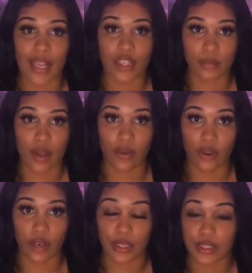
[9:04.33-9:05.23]
my
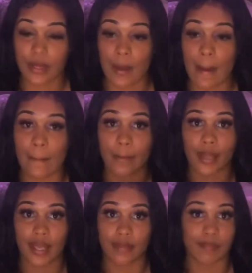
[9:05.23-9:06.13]
orders.
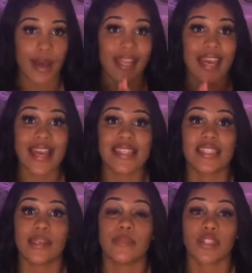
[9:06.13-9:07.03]
But my last
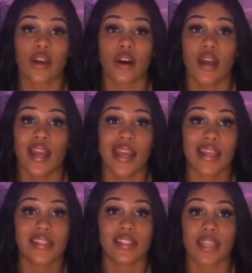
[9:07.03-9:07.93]
tip to y'all is
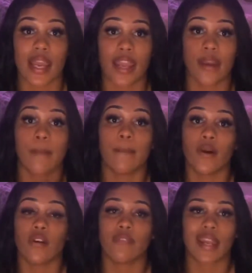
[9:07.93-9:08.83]
stay
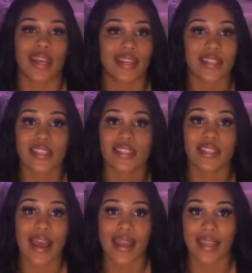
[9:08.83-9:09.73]
motivated. This is
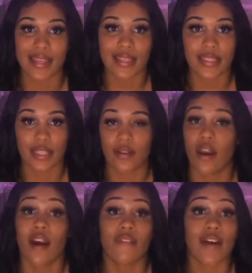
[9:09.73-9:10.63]
not easy.
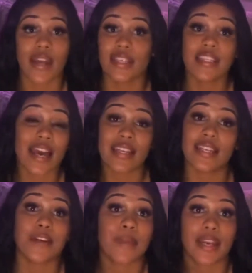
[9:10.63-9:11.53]
Finding an idea
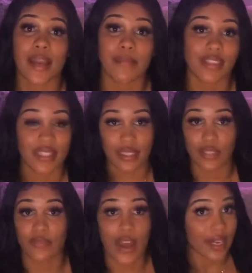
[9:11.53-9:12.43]
may not be easy.
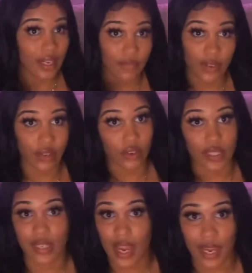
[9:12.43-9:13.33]
Finding a vendor is
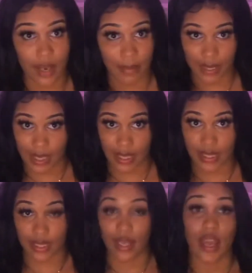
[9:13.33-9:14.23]
not going to be
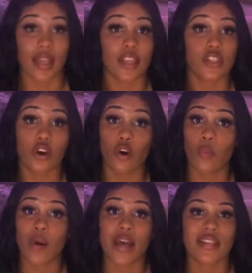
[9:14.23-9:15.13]
easy. This whole
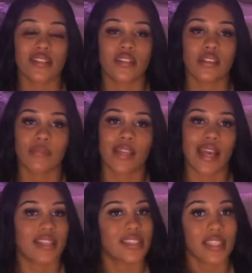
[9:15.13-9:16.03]
process took me like
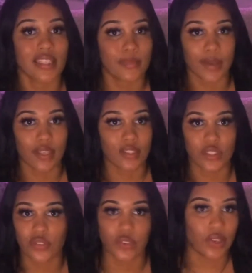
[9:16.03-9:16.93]
6 months just
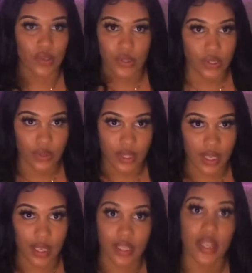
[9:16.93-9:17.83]
for those 2
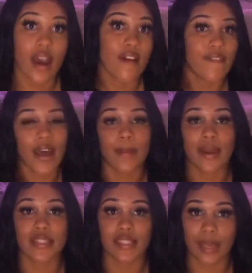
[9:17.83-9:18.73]
things. Finding my
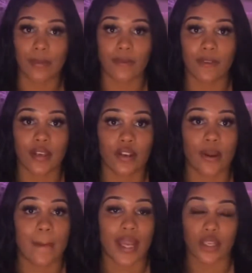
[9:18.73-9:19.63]
staple vendor and
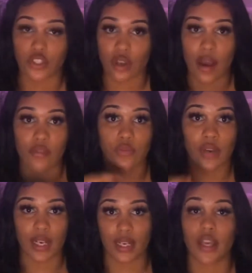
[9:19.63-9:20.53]
making sure I was ready
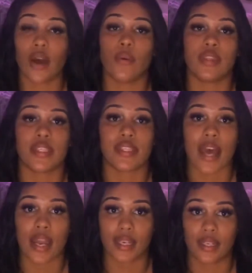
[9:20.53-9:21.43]
to go with this
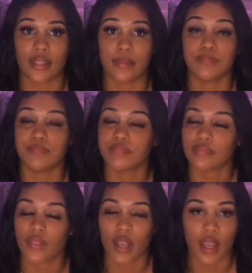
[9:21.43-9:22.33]
idea.
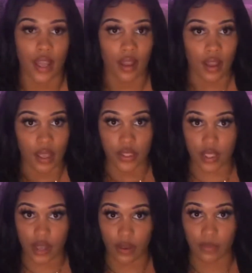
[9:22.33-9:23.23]

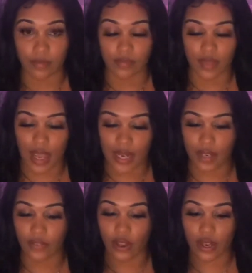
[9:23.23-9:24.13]
So, I need for
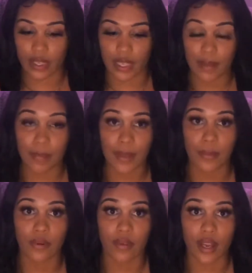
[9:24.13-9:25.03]
y'all to keep people
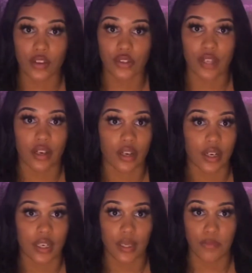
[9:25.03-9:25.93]
around you that are going to
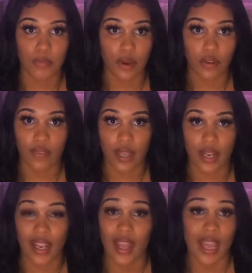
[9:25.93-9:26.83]
keep you motivated.
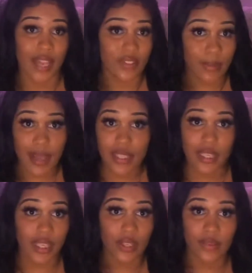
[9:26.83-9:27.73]
If somebody's
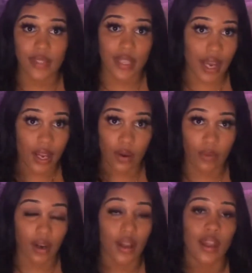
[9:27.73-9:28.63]
telling you it's not going to
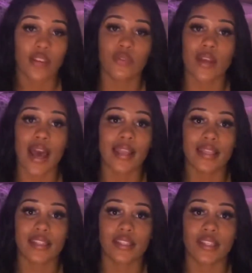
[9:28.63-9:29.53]
work, do not
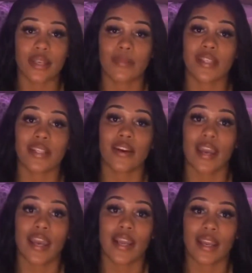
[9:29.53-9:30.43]
listen to them because they're
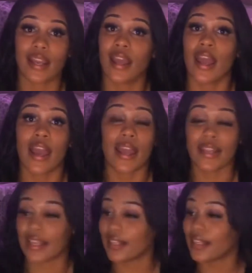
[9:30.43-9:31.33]
hating. At the
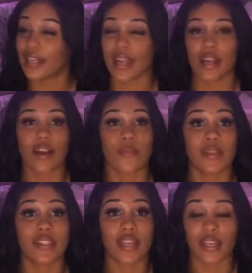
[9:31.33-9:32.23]
end of the day, they're going to be
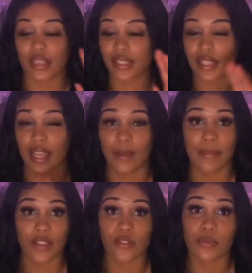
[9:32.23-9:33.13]
stuck in the same
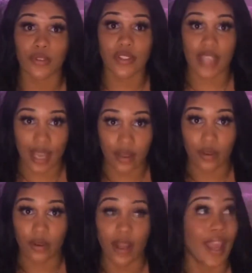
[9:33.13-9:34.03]
miserable cycle
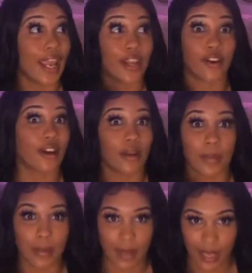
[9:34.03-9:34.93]
and you're going to be
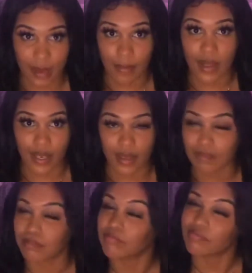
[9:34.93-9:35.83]
making money.
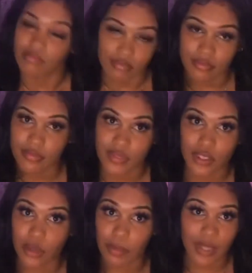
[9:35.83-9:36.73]
So
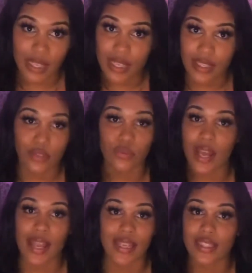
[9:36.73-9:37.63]
please do not
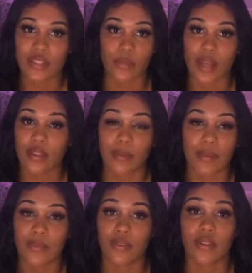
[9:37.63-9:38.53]
listen to what other
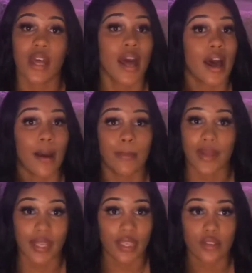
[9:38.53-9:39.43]
people's
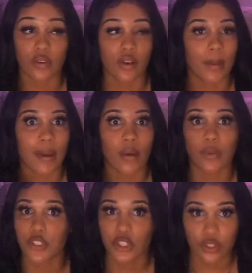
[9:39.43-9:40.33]
opinion on about
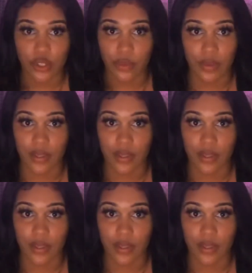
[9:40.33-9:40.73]
what you're doing.